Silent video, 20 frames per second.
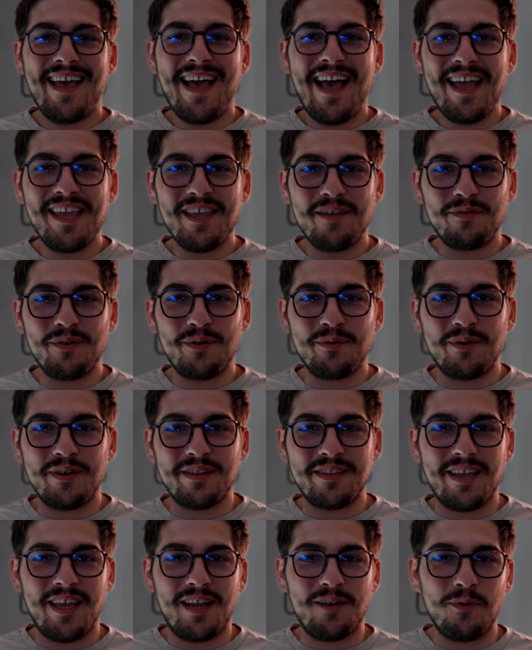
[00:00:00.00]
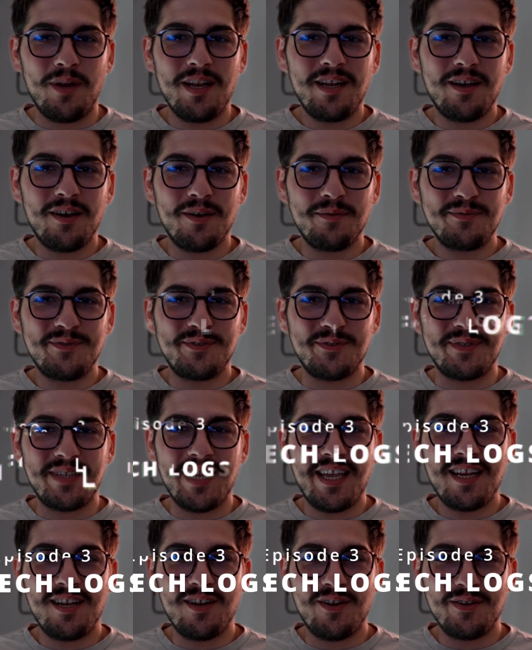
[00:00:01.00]
Hi everyone and welcome to
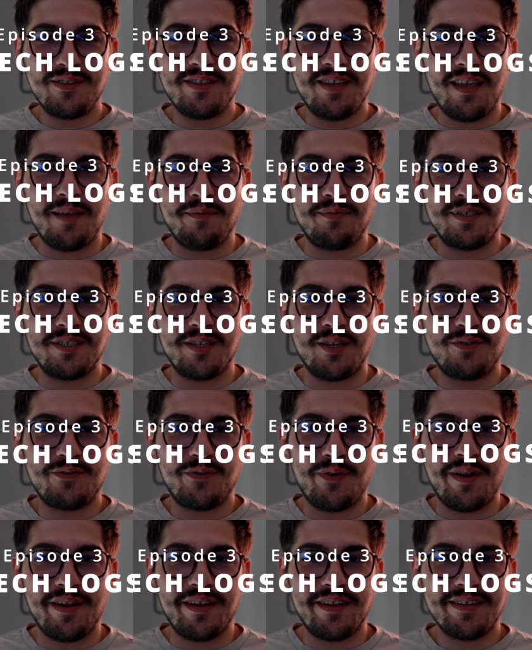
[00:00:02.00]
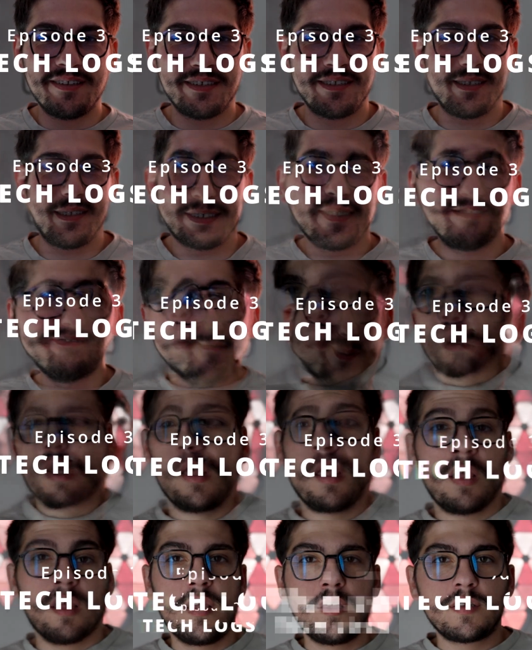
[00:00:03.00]
TechLoad episode 3.
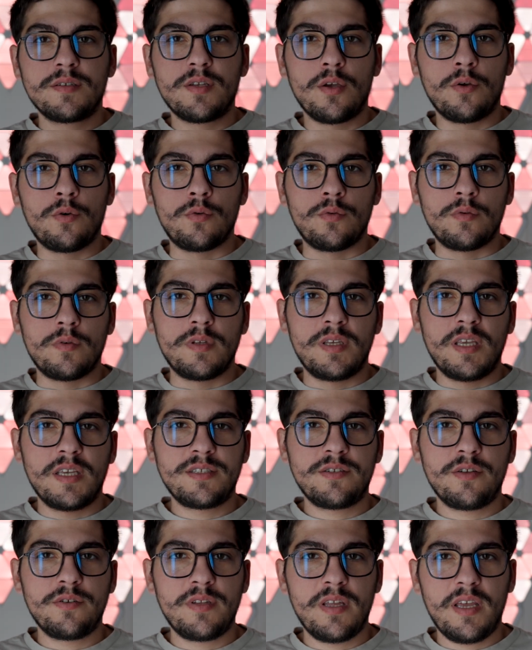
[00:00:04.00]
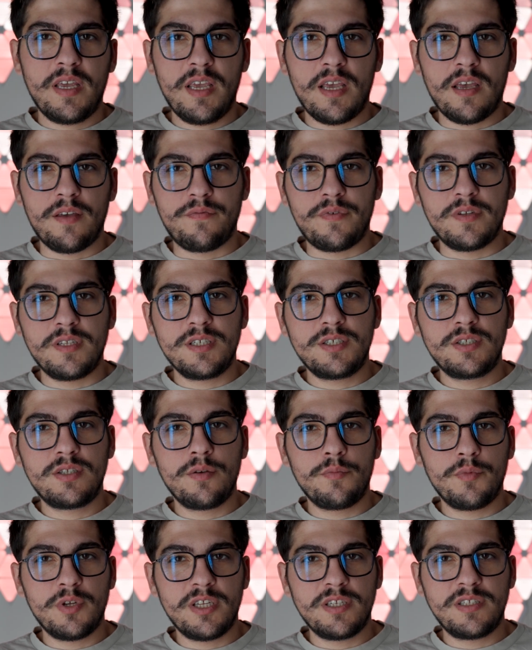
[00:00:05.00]
So yesterday I finished
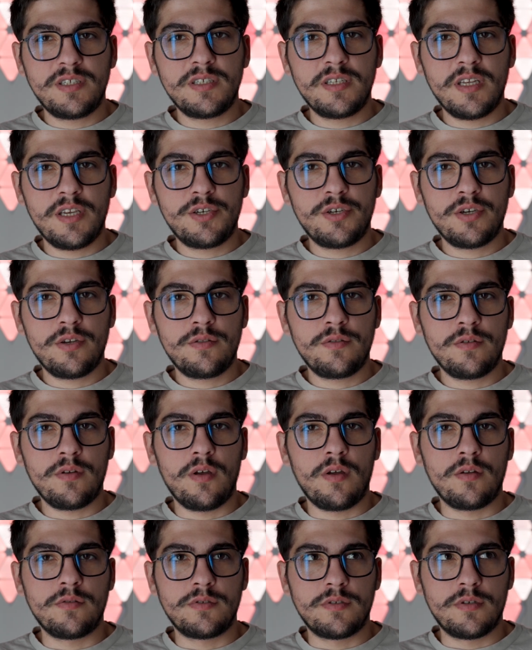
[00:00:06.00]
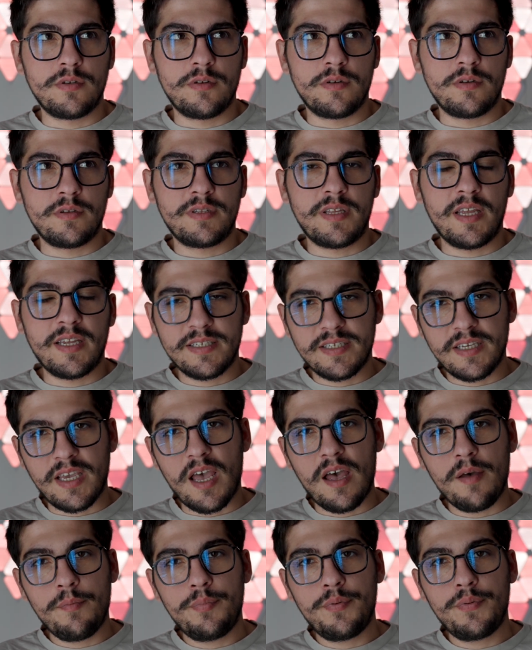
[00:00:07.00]
the monetization on the task
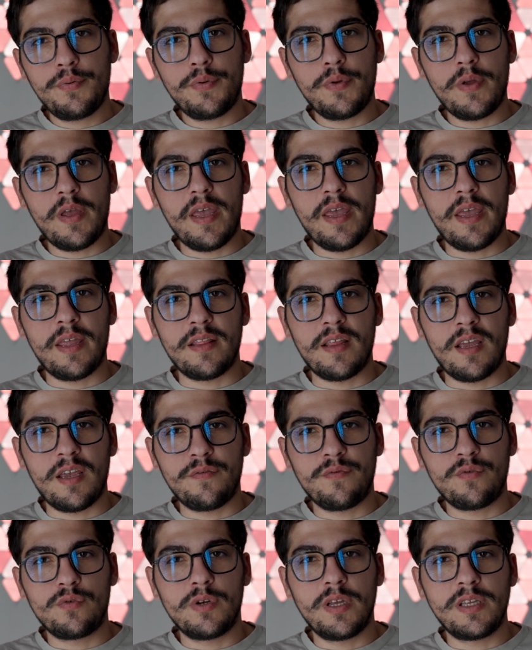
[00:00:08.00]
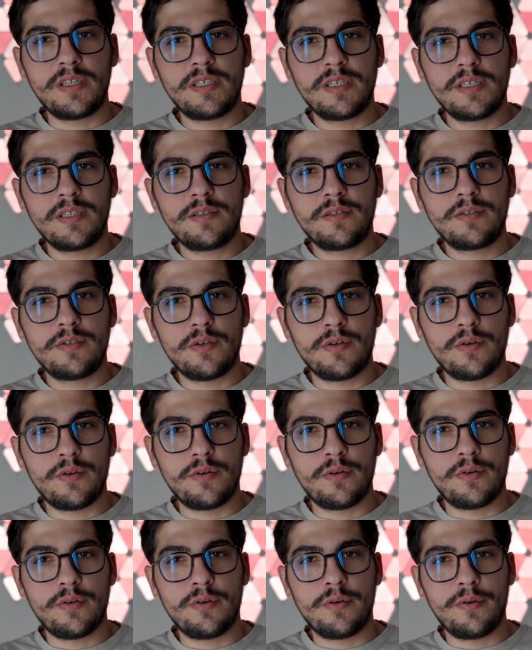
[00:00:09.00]
app and I've created
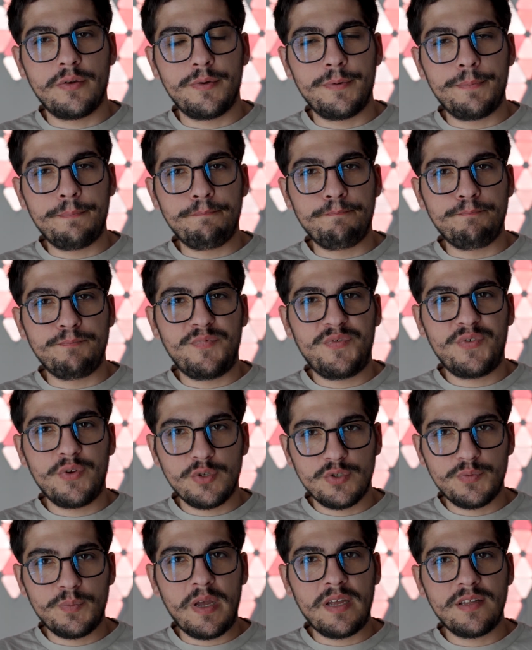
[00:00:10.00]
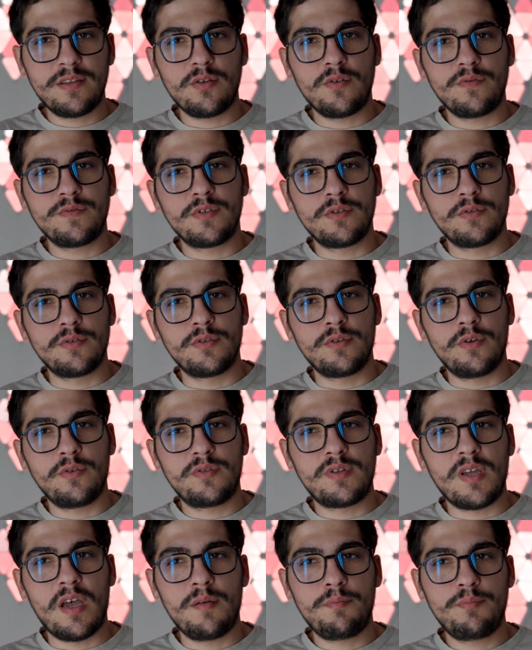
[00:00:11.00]
the first part of the
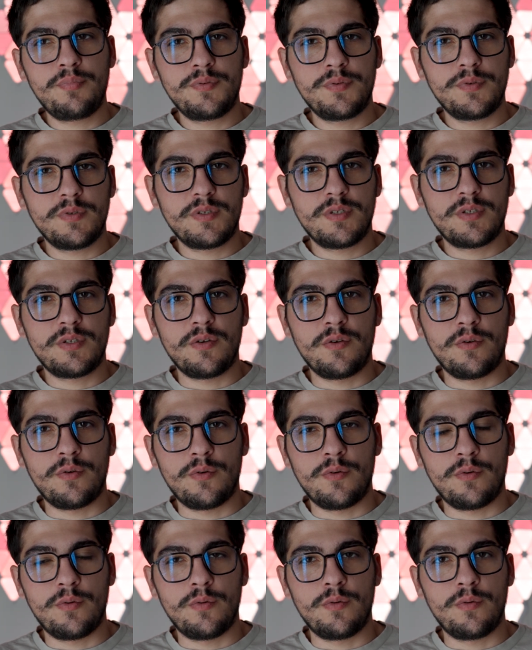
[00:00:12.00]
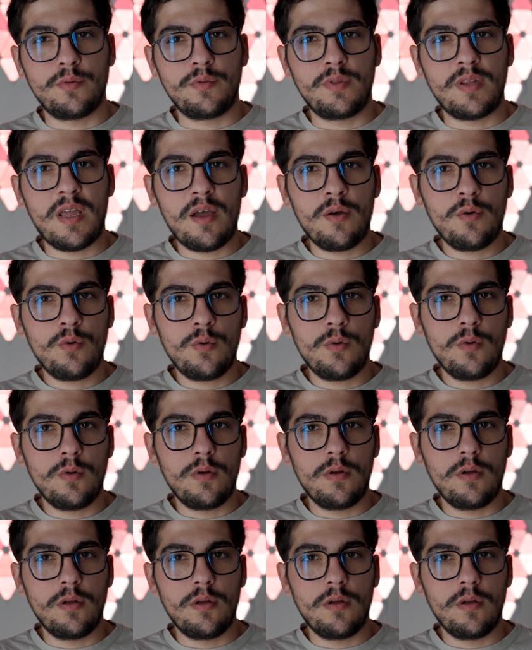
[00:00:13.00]
note app. So now